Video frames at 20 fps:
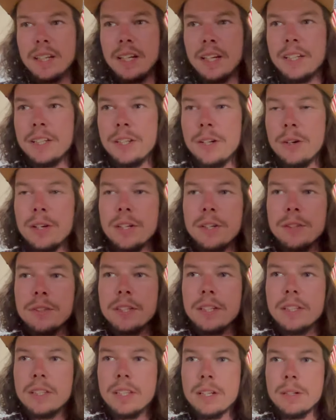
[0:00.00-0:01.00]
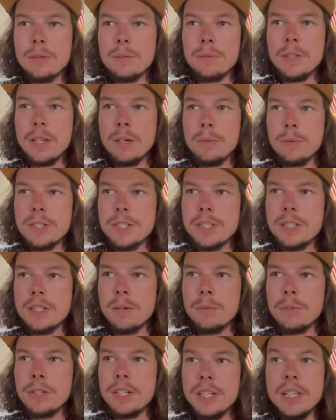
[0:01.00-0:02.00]
I don't think that it was
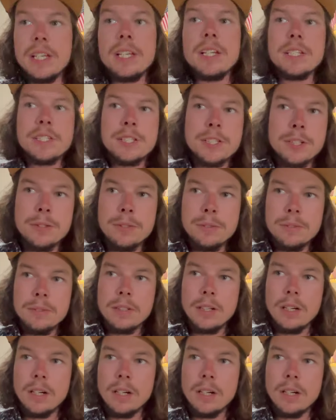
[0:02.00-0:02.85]
that we needed to.